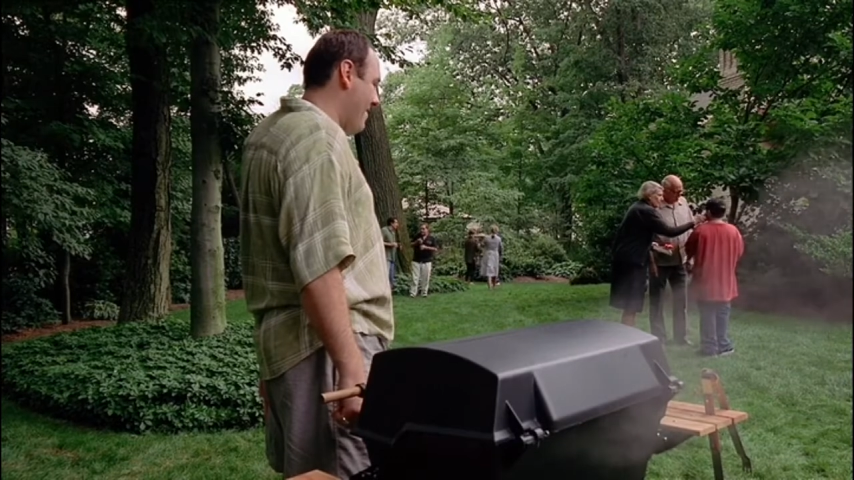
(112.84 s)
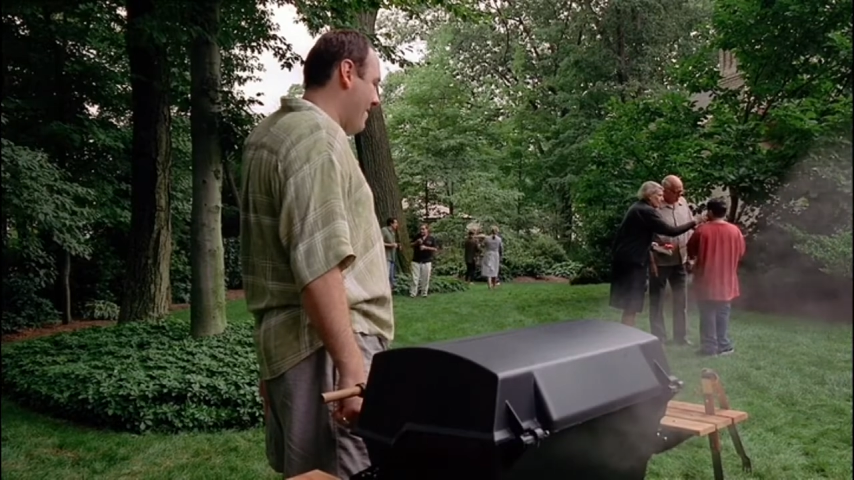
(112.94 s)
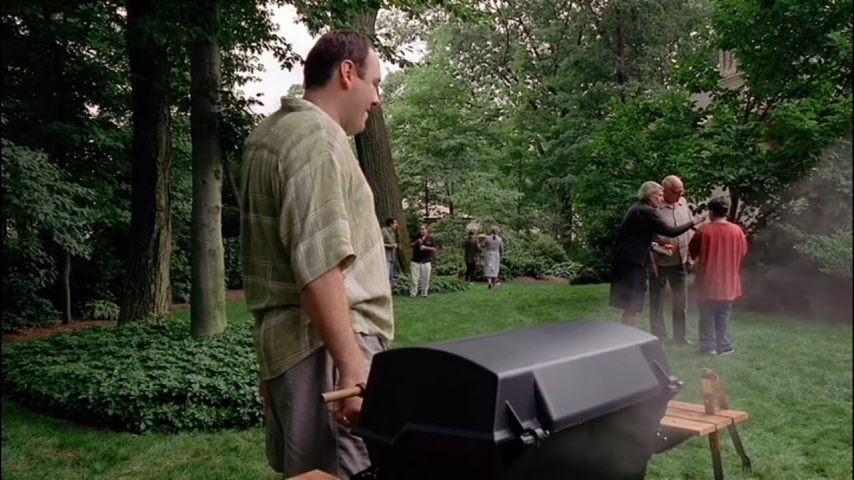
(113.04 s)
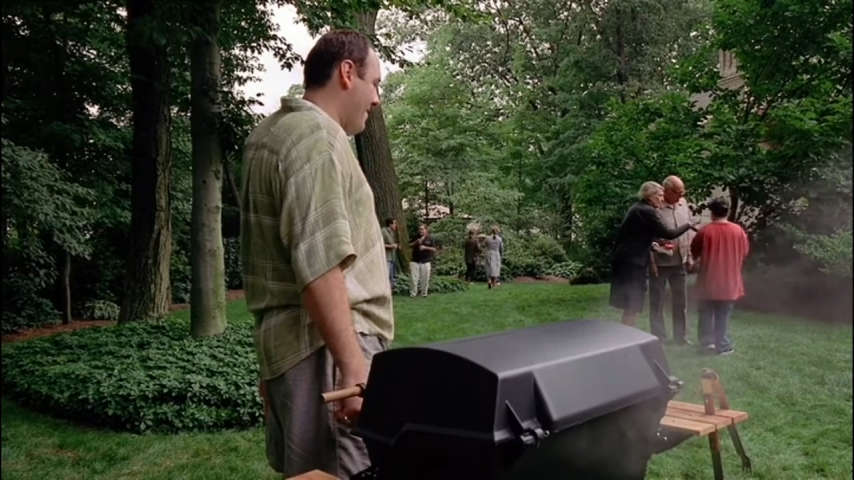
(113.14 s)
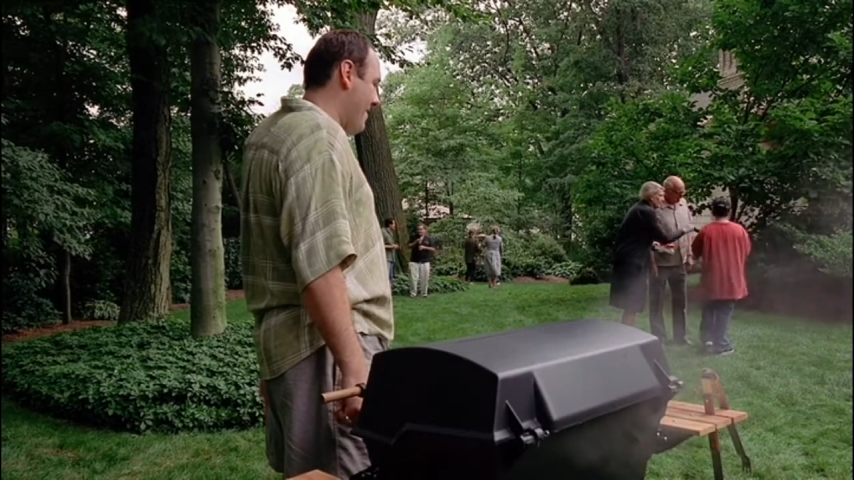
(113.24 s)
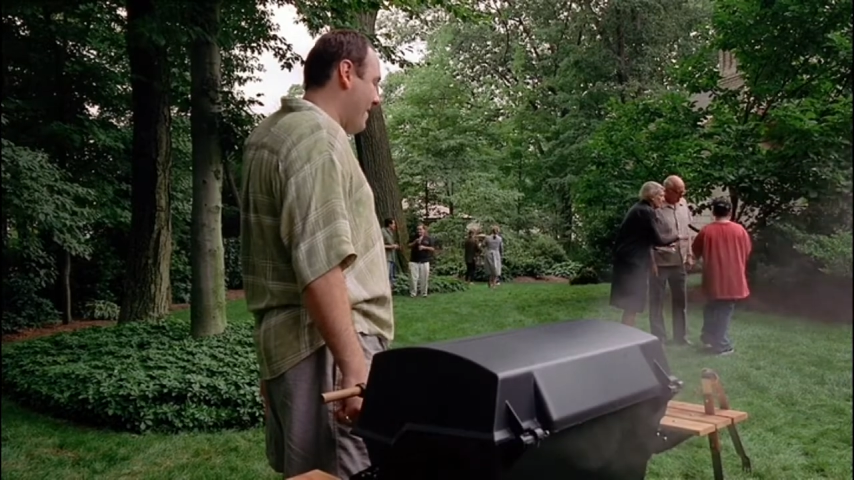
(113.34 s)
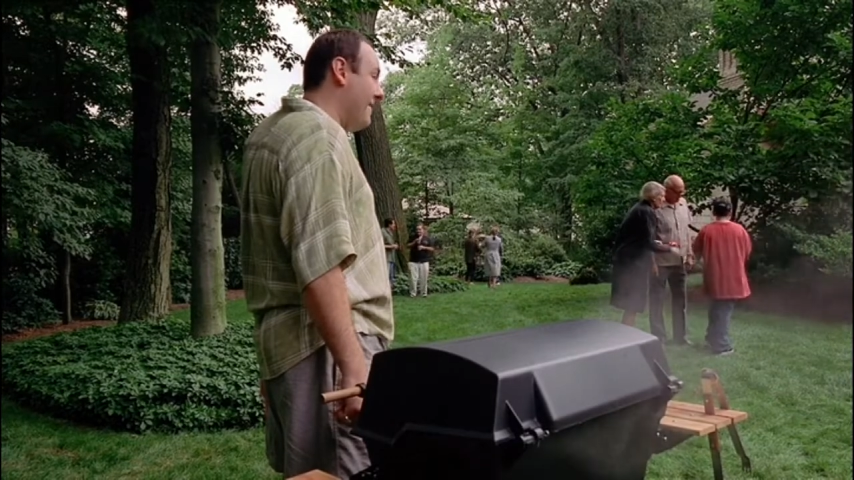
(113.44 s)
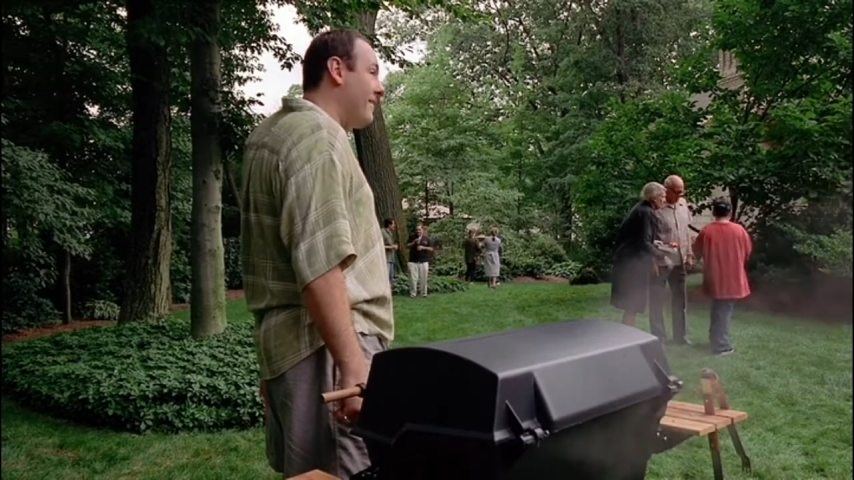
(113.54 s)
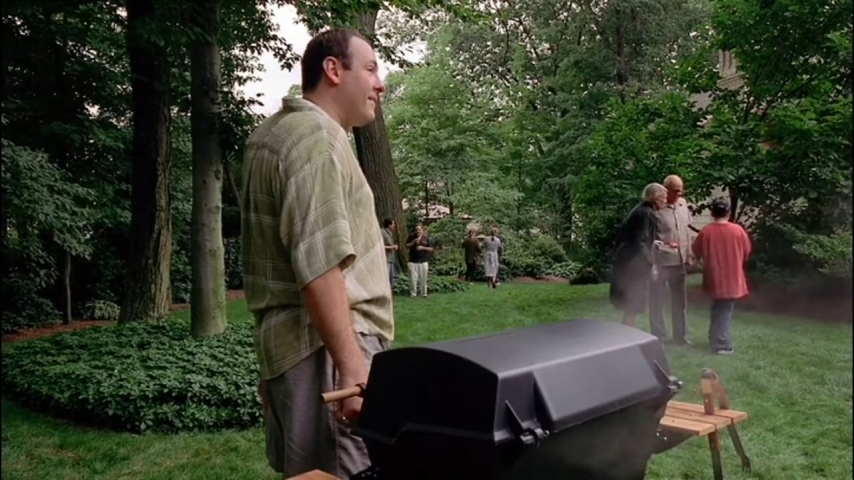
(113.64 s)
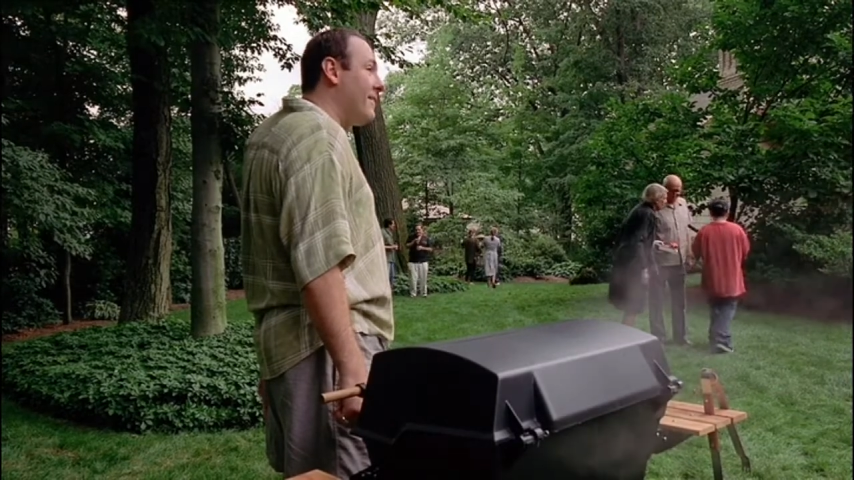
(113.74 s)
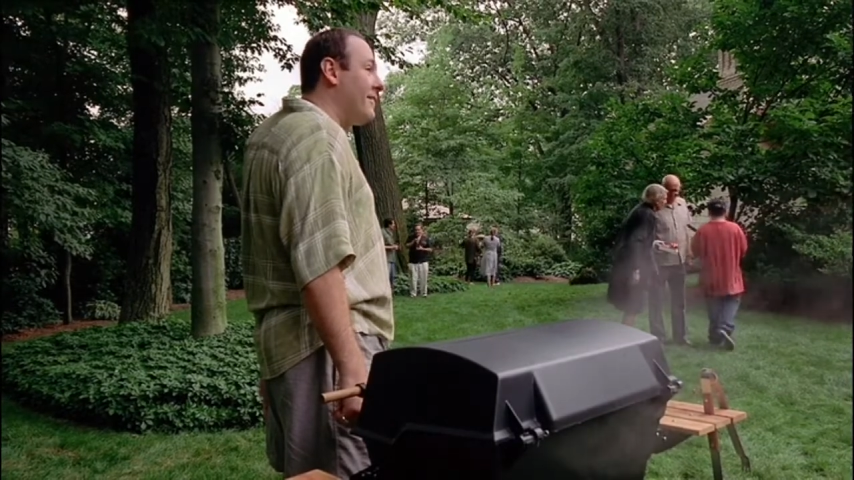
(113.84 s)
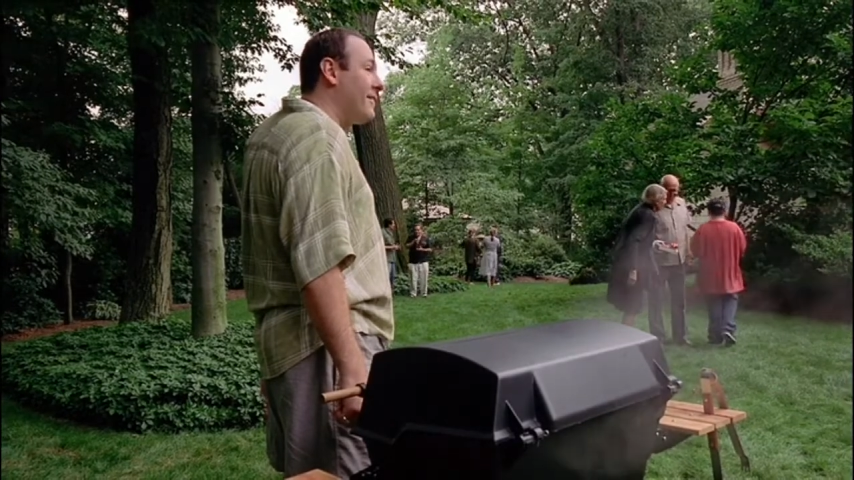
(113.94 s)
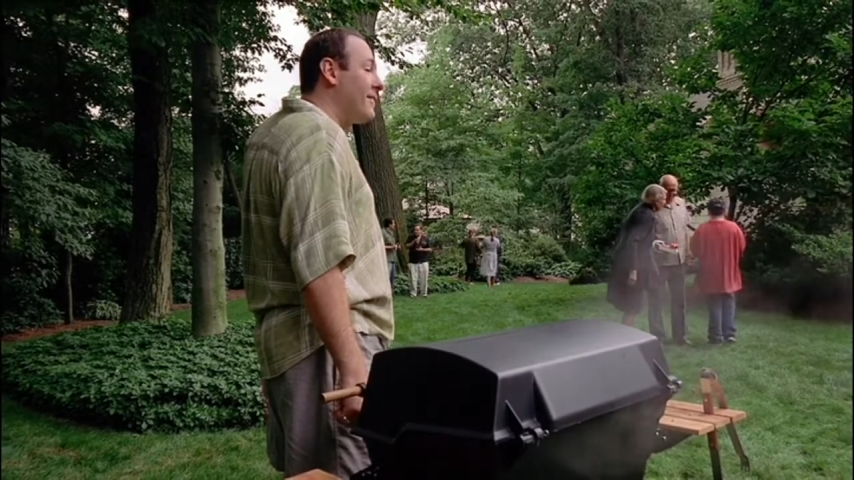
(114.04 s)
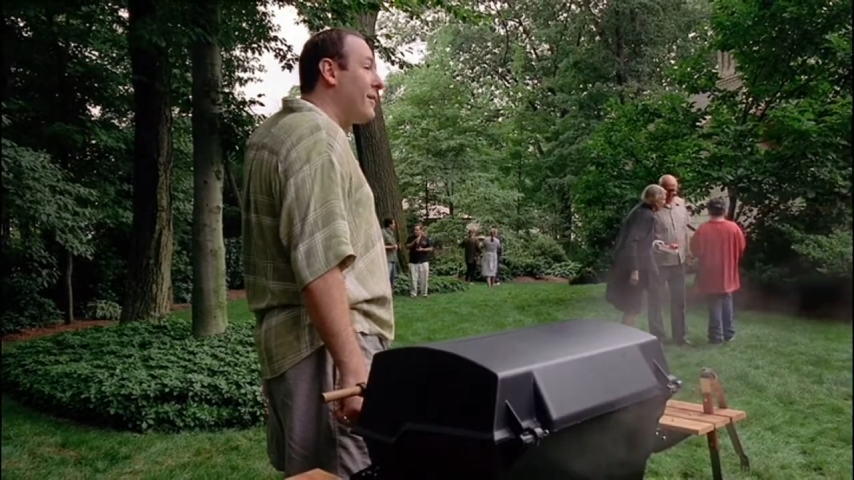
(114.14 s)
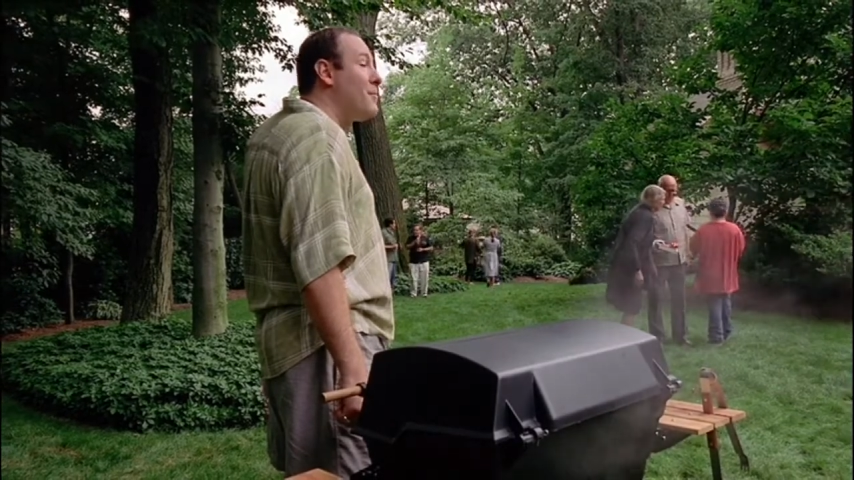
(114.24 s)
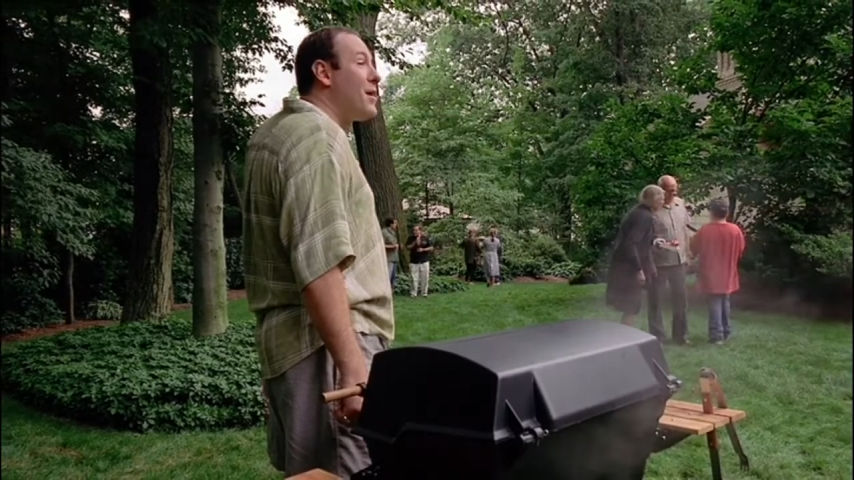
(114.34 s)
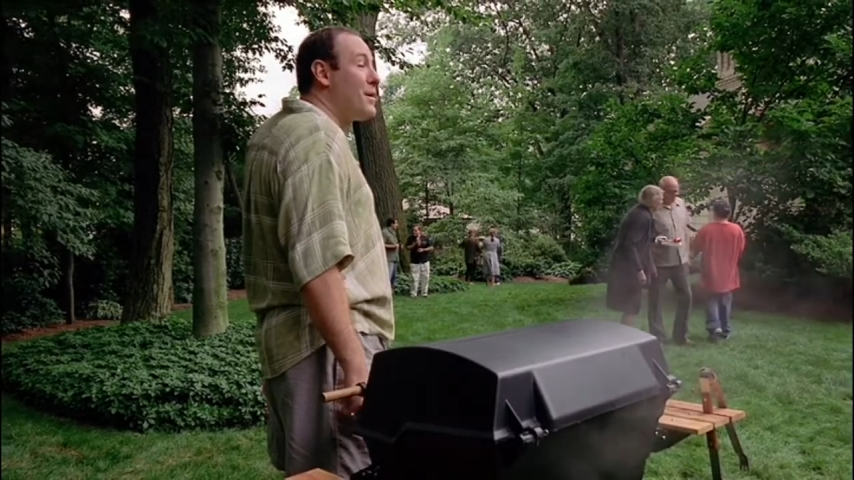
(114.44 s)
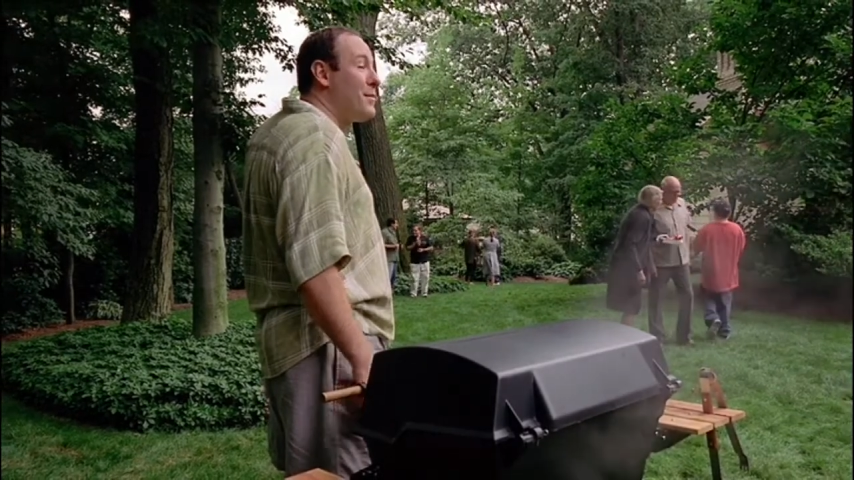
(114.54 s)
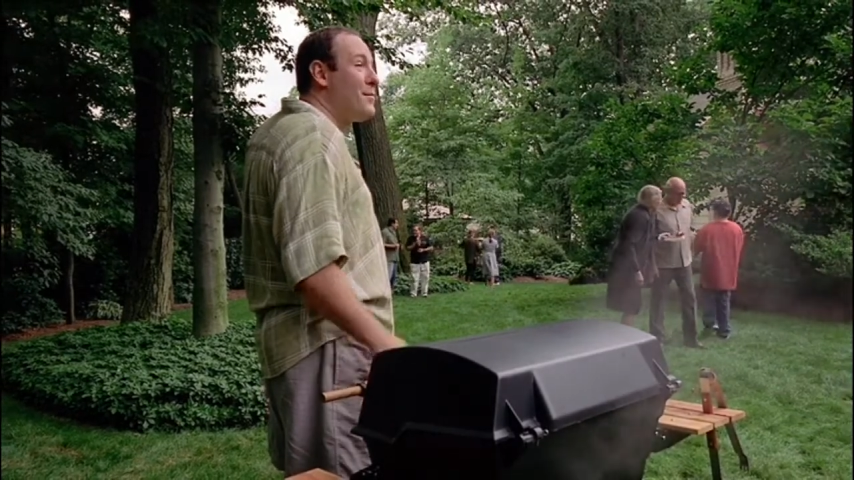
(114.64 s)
big boy. Carmela,